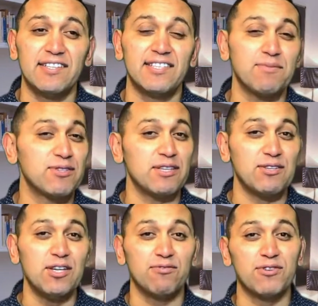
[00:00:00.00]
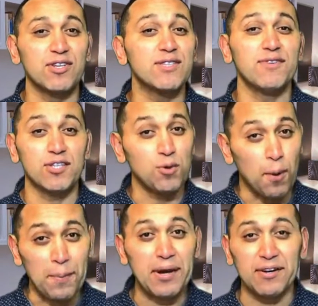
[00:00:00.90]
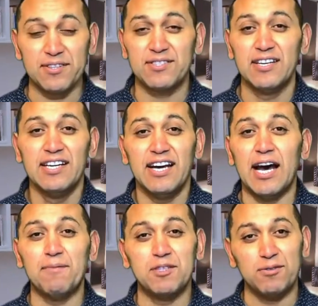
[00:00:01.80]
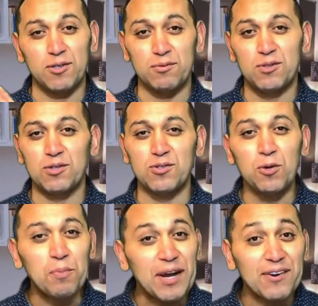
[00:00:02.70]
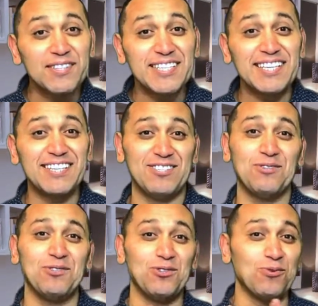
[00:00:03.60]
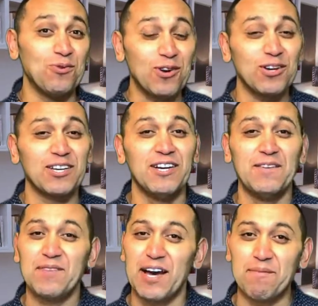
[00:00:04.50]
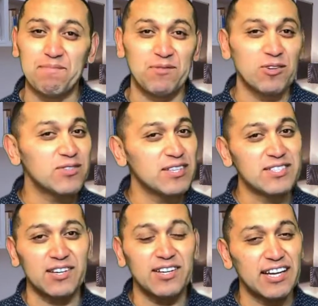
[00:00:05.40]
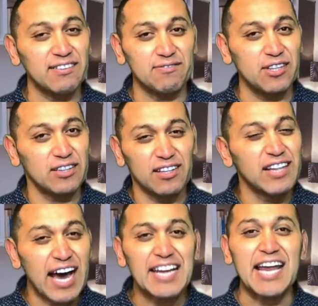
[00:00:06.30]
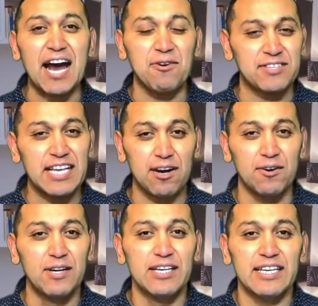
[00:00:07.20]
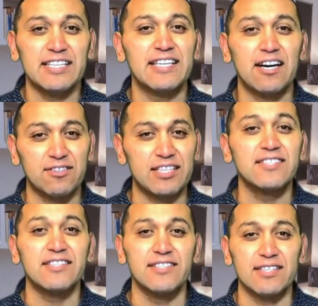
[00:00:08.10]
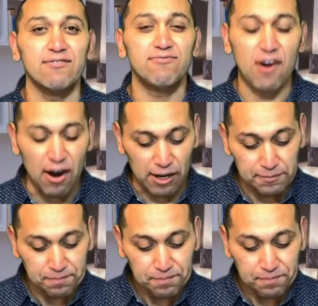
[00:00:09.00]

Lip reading: seems that, for those of us who are parents, to do parenting, to do work, those things are kind of the line now is now distant and far.